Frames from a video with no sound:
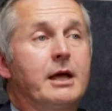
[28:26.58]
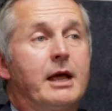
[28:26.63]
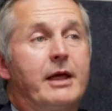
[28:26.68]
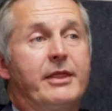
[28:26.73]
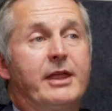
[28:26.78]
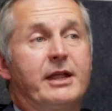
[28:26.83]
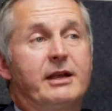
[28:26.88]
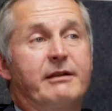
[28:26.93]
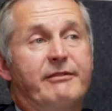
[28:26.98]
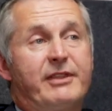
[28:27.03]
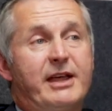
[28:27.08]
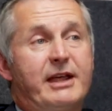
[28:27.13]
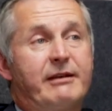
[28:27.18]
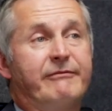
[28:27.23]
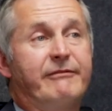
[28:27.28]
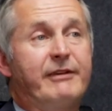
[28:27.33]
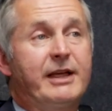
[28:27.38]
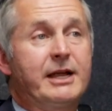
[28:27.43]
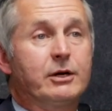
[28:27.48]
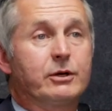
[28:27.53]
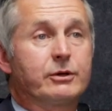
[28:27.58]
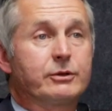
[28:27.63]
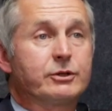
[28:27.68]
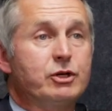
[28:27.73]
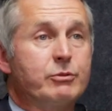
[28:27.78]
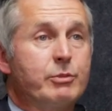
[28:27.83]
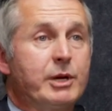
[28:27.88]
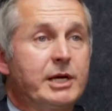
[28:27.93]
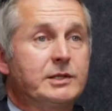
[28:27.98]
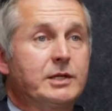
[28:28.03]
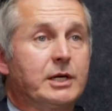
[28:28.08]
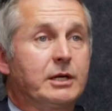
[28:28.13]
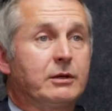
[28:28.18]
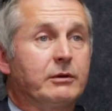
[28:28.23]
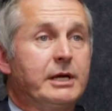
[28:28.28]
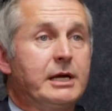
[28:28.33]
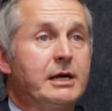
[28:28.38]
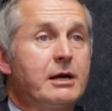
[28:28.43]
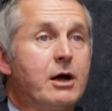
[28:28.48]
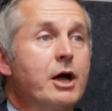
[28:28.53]
And then if that fails, you
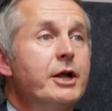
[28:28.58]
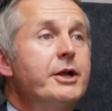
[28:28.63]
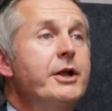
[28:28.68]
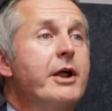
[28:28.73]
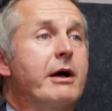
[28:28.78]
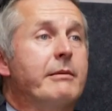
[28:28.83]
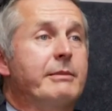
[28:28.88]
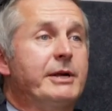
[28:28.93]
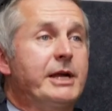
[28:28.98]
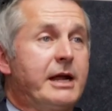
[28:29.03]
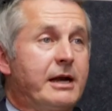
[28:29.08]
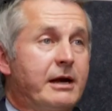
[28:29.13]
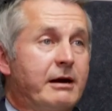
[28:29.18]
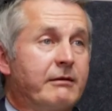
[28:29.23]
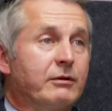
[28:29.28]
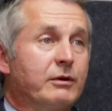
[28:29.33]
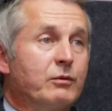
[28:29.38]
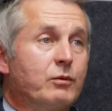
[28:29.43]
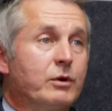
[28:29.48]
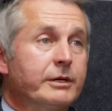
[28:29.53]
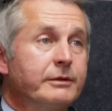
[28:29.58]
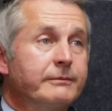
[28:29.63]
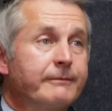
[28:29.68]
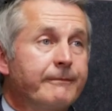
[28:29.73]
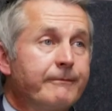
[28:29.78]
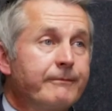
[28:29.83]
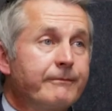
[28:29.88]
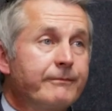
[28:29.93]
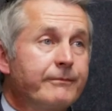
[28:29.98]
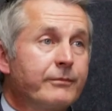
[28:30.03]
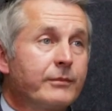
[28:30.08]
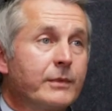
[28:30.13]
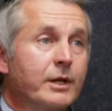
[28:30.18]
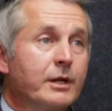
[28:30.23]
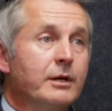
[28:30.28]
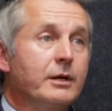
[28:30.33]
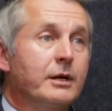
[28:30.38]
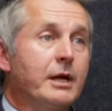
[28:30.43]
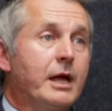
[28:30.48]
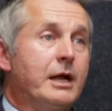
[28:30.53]
basically unnominate everyone.
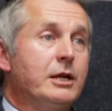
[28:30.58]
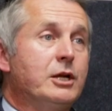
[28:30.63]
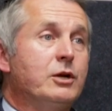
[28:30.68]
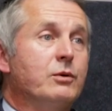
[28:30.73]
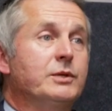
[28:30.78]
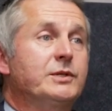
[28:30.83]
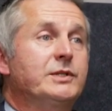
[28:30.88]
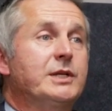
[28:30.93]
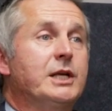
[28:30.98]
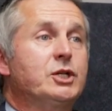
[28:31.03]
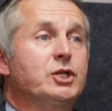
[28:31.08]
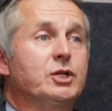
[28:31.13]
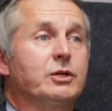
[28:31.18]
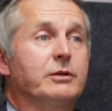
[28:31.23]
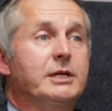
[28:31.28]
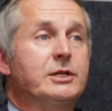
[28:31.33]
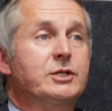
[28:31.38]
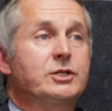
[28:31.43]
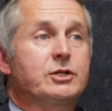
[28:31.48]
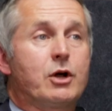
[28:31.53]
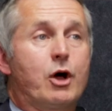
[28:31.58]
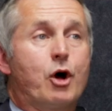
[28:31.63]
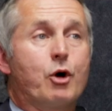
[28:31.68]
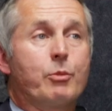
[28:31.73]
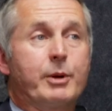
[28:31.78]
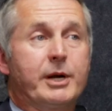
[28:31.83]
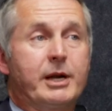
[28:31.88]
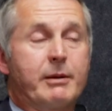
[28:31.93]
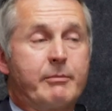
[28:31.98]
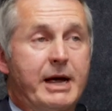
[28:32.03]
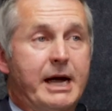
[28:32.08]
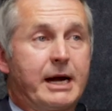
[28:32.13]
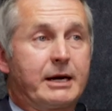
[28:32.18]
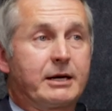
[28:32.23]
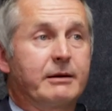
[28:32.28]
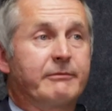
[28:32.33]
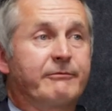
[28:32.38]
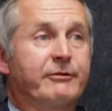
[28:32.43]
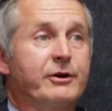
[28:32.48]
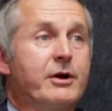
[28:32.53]
And you essentially open it
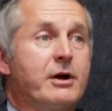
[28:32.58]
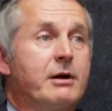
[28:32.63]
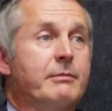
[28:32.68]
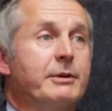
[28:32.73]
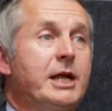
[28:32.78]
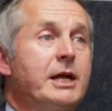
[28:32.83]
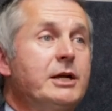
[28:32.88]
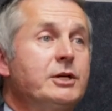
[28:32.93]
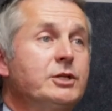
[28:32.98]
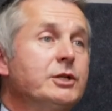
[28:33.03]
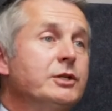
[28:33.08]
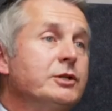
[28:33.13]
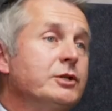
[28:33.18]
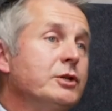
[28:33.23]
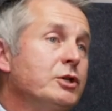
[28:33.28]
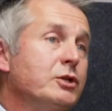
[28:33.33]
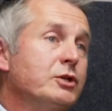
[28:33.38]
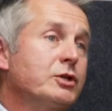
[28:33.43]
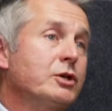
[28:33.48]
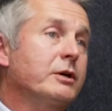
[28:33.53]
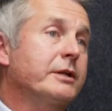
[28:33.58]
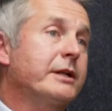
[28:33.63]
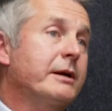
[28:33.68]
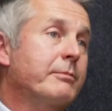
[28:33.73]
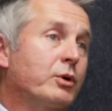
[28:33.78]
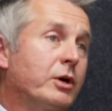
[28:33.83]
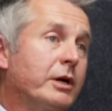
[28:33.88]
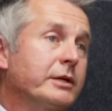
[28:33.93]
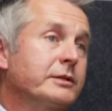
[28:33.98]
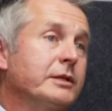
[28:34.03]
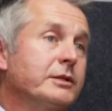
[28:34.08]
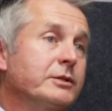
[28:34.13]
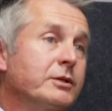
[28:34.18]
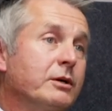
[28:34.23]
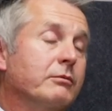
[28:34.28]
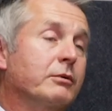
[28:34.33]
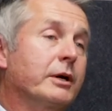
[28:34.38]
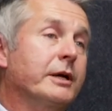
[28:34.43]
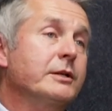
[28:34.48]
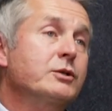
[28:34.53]
back up for nominations and you start that process
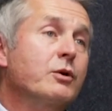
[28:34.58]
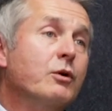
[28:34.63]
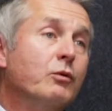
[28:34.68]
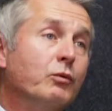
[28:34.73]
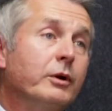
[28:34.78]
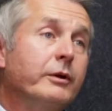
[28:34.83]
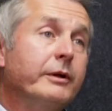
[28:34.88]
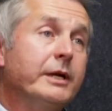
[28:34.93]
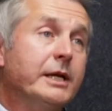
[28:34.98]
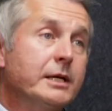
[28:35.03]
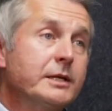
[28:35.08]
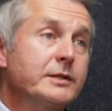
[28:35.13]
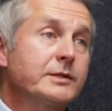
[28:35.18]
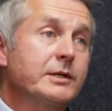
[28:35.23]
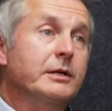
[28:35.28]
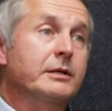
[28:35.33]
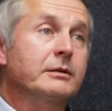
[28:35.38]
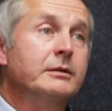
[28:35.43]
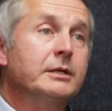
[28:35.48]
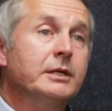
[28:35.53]
over again. So it really is